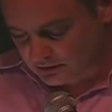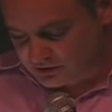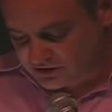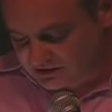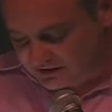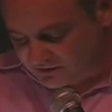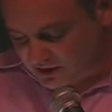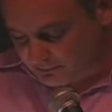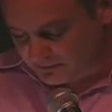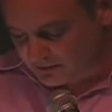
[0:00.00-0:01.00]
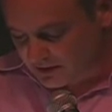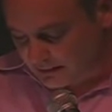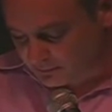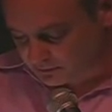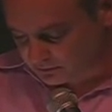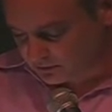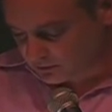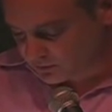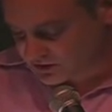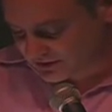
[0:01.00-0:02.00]
She'd given up on the neighborhood
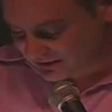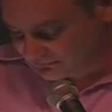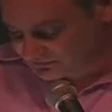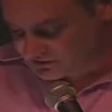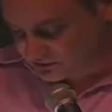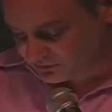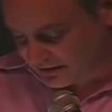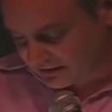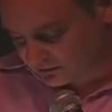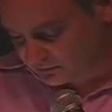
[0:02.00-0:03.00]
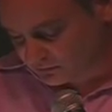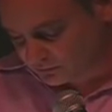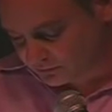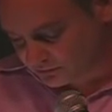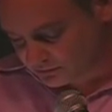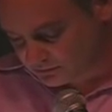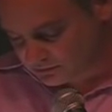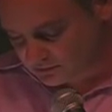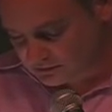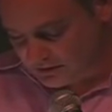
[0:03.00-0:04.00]
where she'd lived since she was 8 years old.
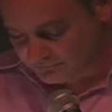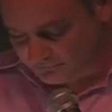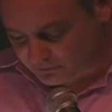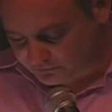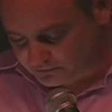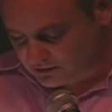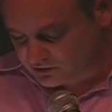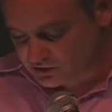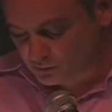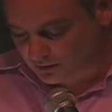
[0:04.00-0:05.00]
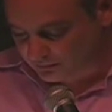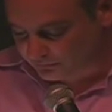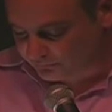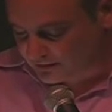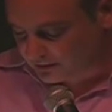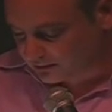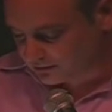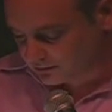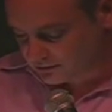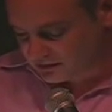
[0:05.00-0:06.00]
At first, she wanted to fight.
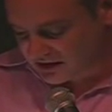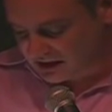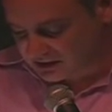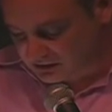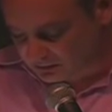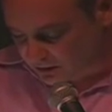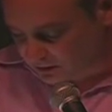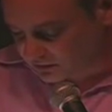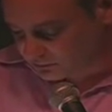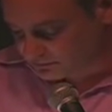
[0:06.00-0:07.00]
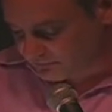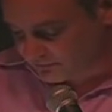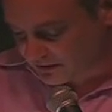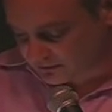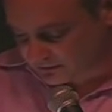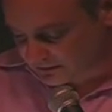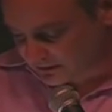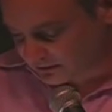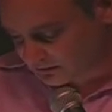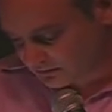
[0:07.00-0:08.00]
I'd hear her argue with my father at
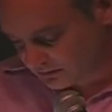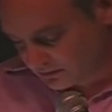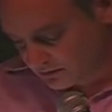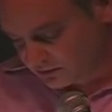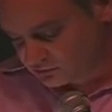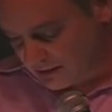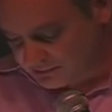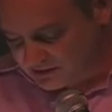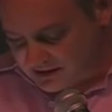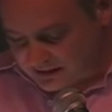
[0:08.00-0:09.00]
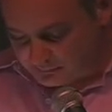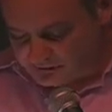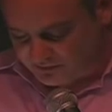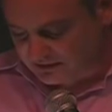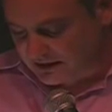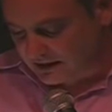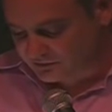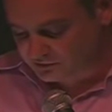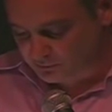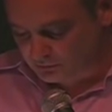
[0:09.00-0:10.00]
night, dropping names of the
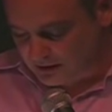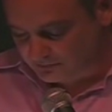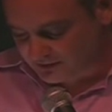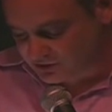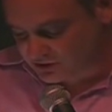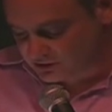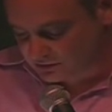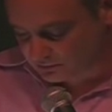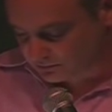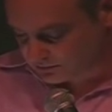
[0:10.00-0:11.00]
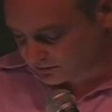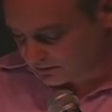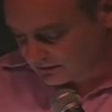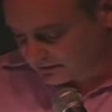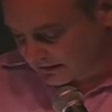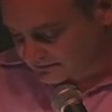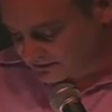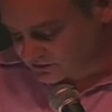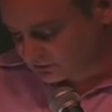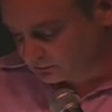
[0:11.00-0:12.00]
guys from around that she knew, guys
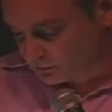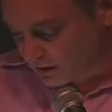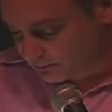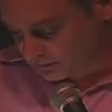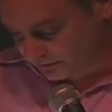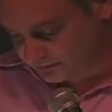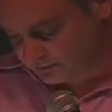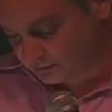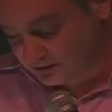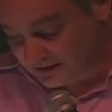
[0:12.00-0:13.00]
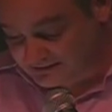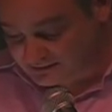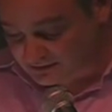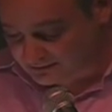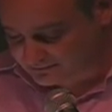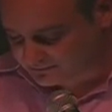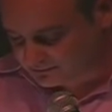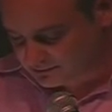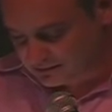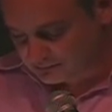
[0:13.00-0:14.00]
that she'd grown up with who were nice to us,
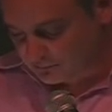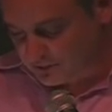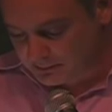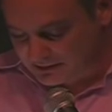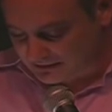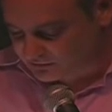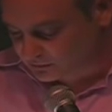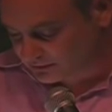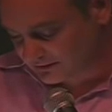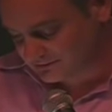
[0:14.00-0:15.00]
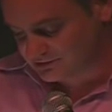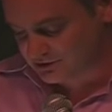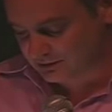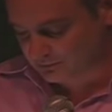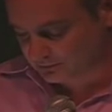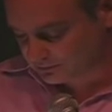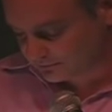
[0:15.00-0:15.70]
but maybe not so nice in general.